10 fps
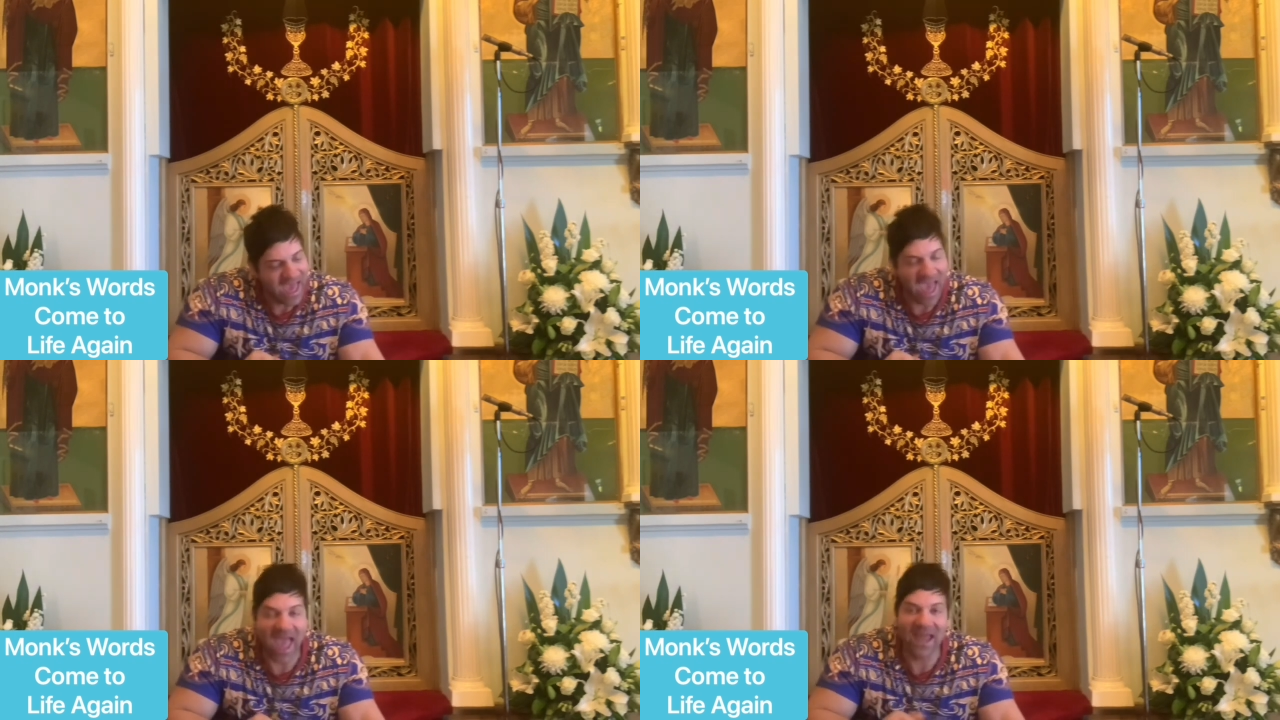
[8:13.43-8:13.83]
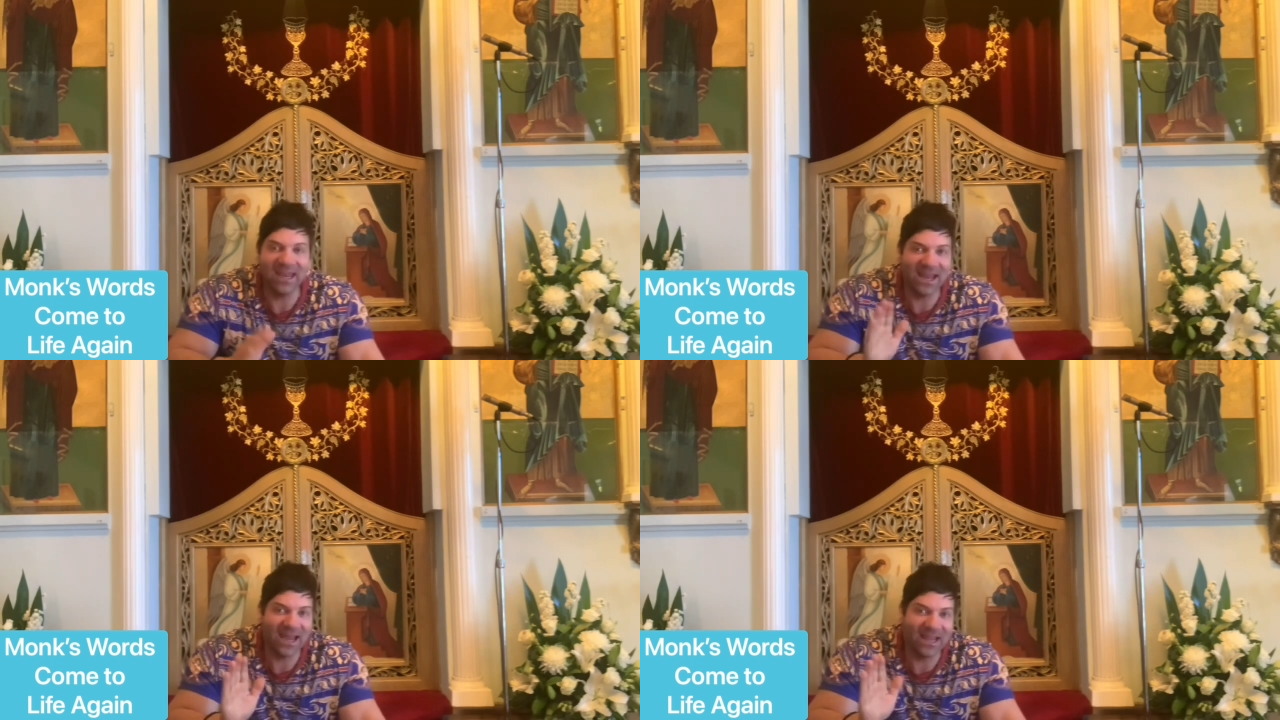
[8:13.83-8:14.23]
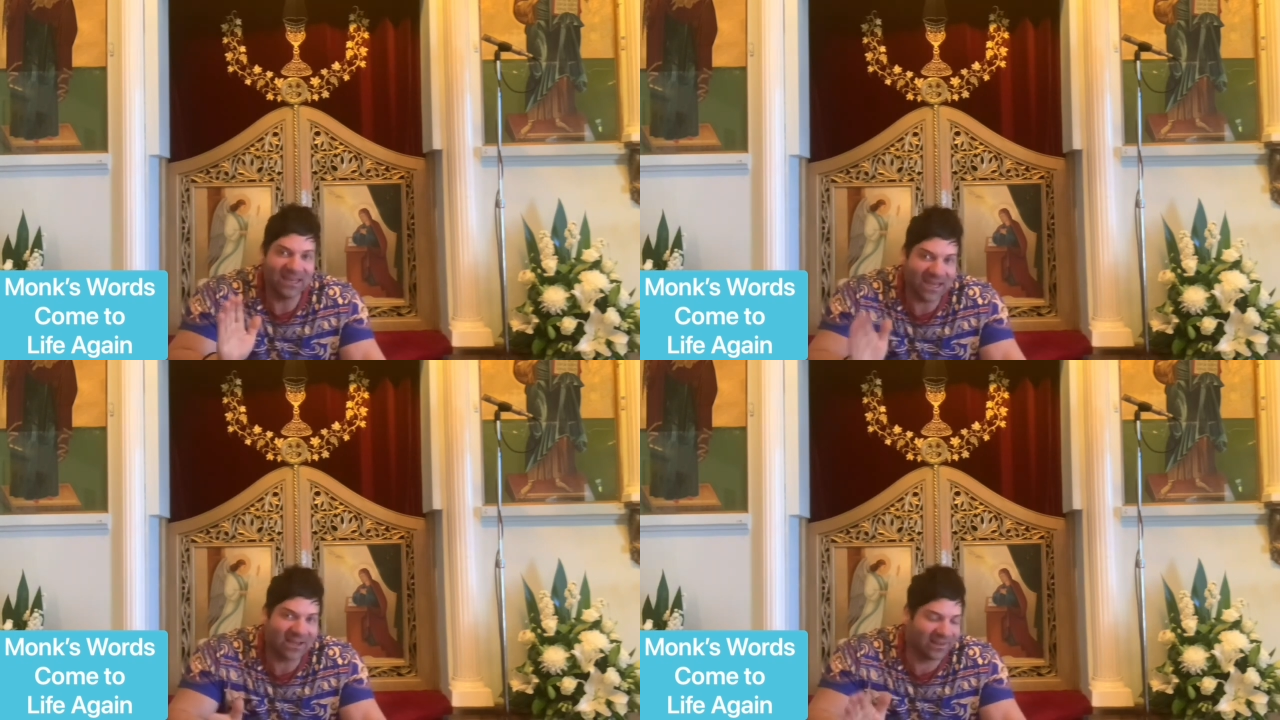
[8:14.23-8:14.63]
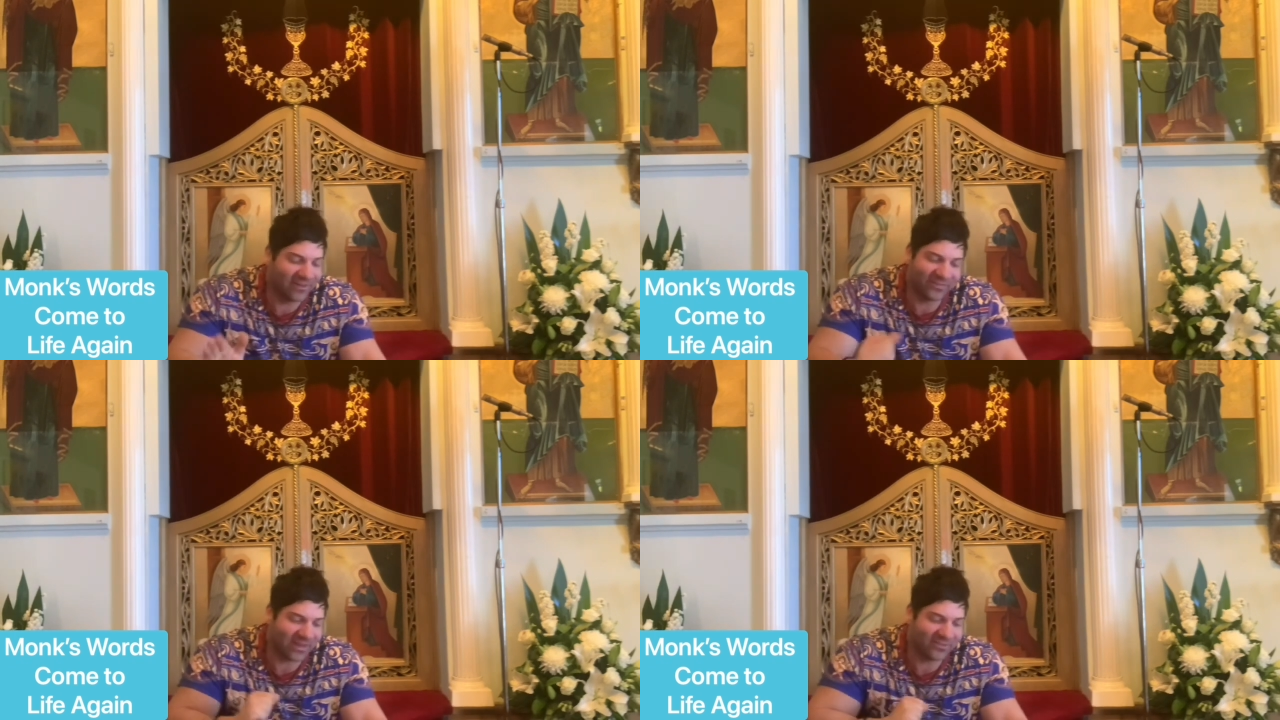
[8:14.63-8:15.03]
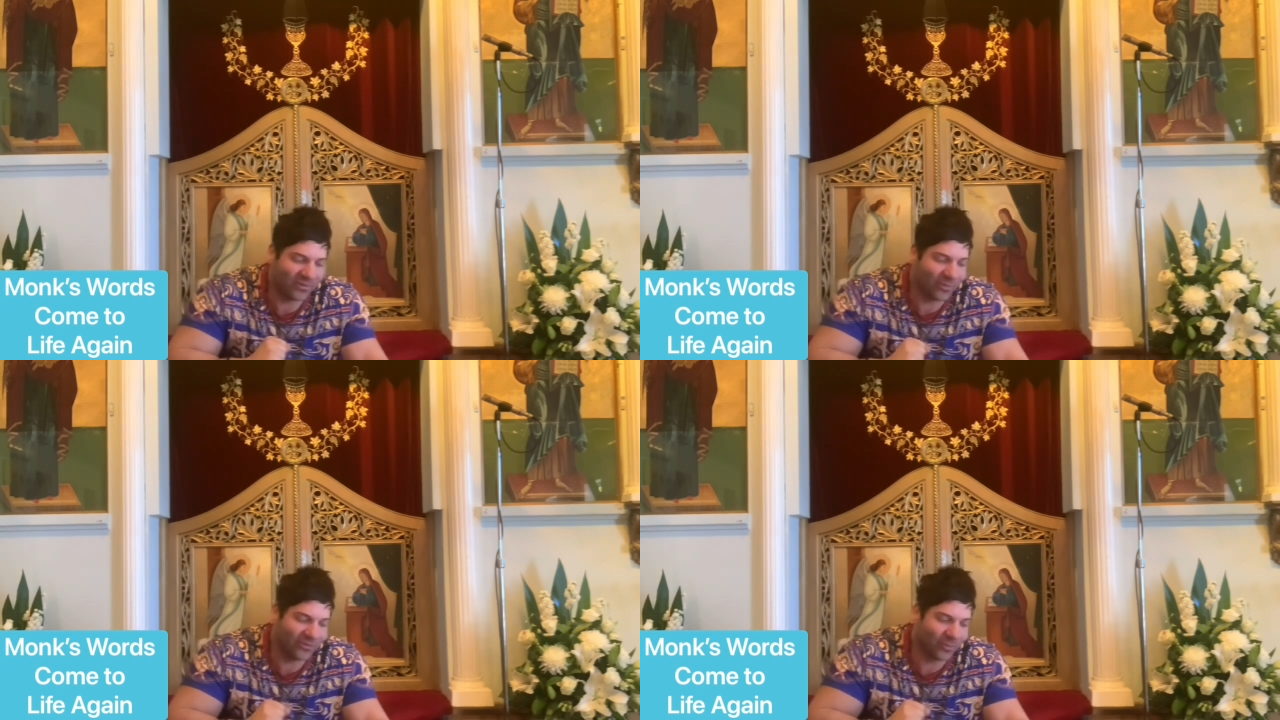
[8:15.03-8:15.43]
And Nicholas said
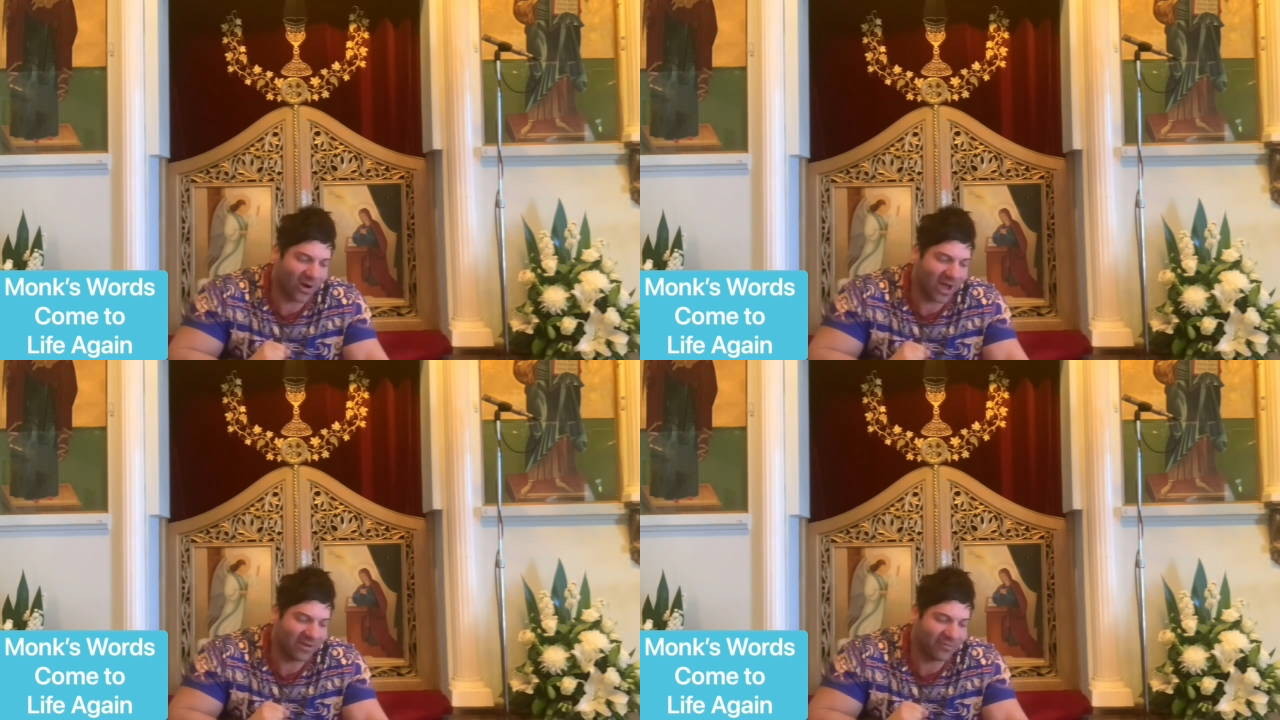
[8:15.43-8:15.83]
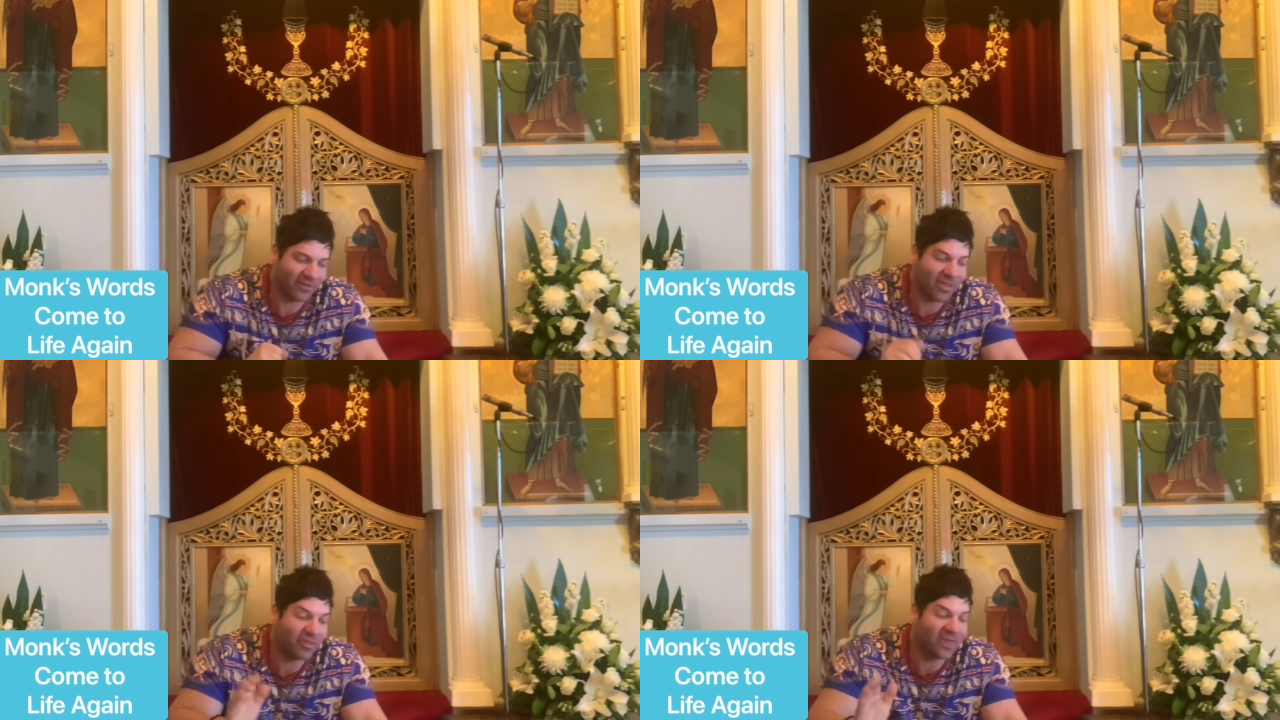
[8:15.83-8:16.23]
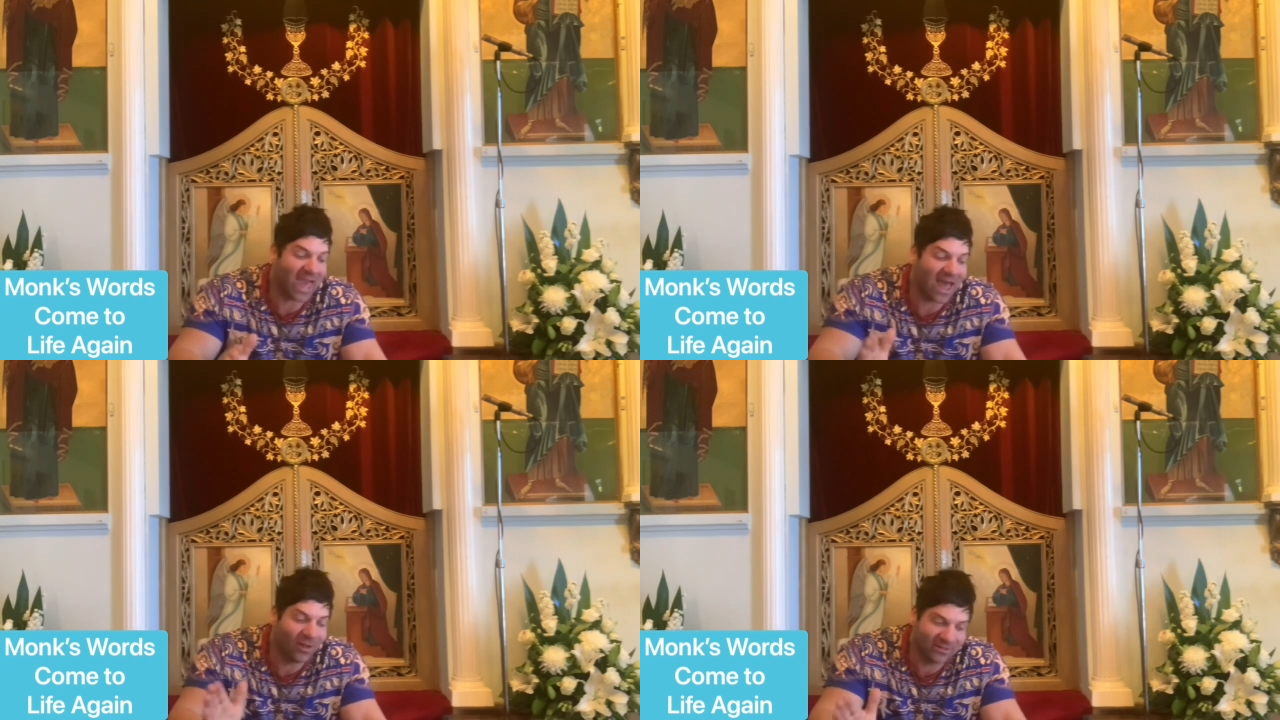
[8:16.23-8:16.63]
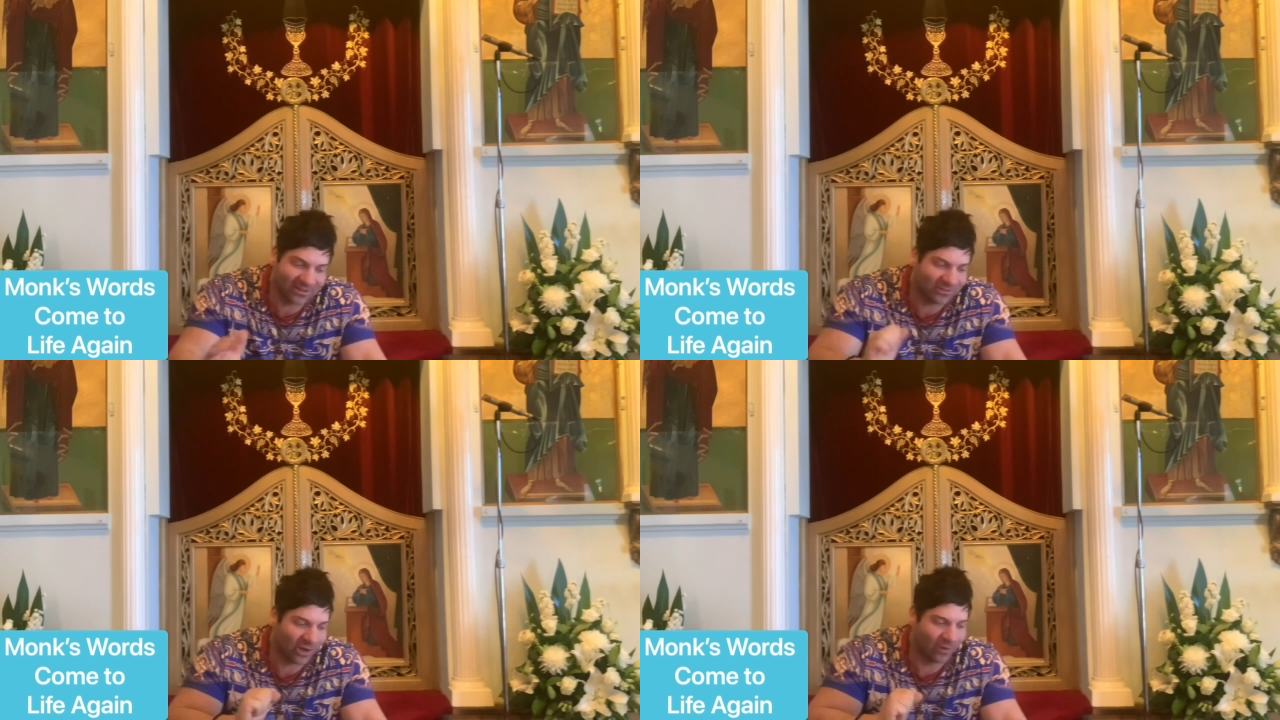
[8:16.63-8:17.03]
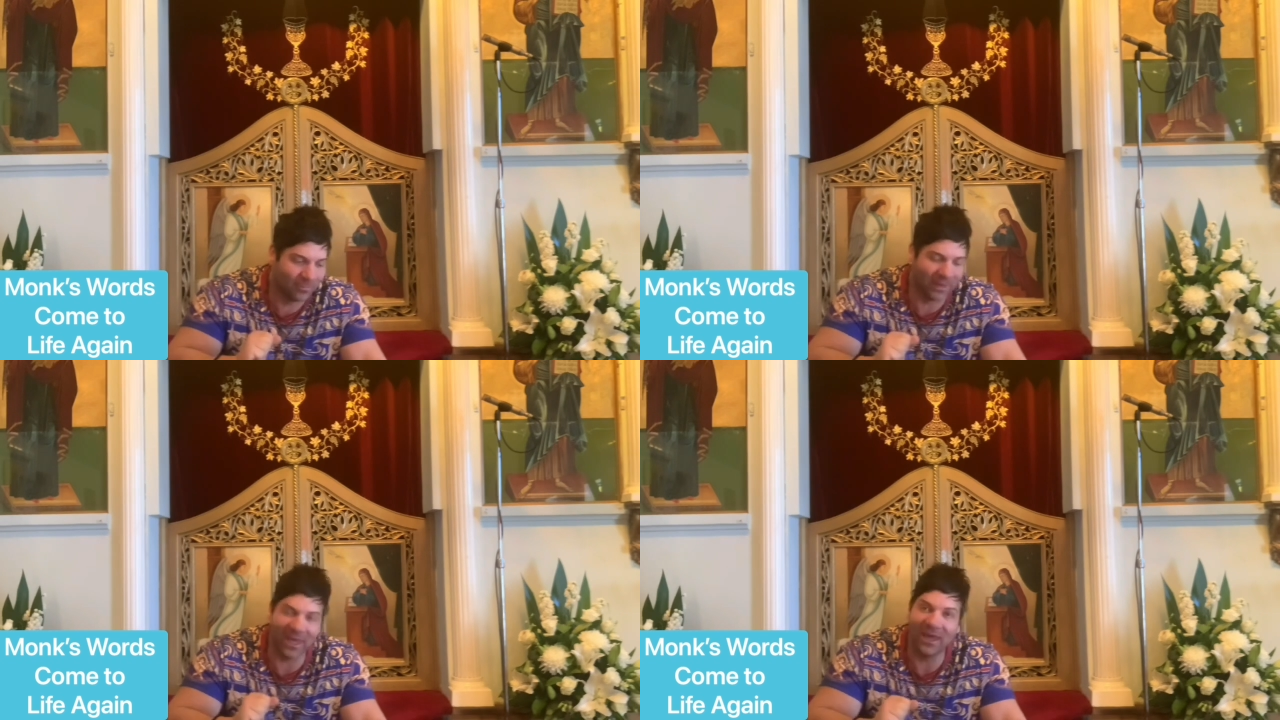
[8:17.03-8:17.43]
to his wife, "The elder
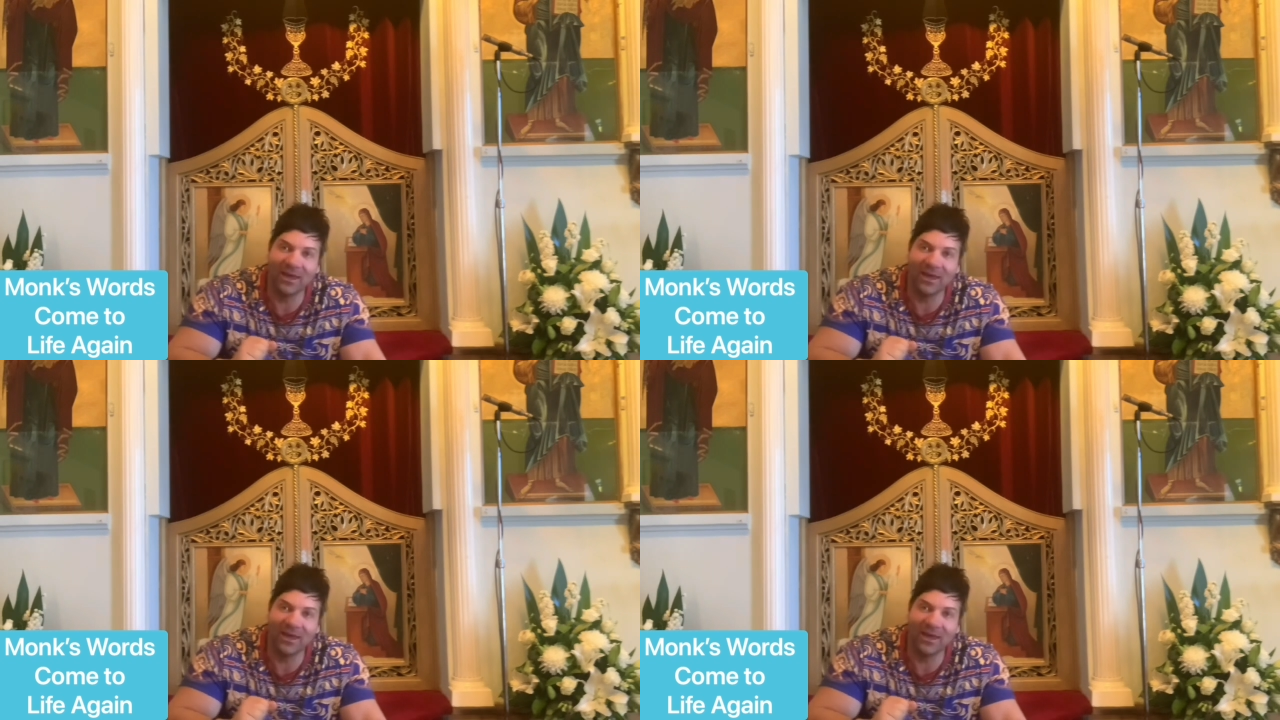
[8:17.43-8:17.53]
told me,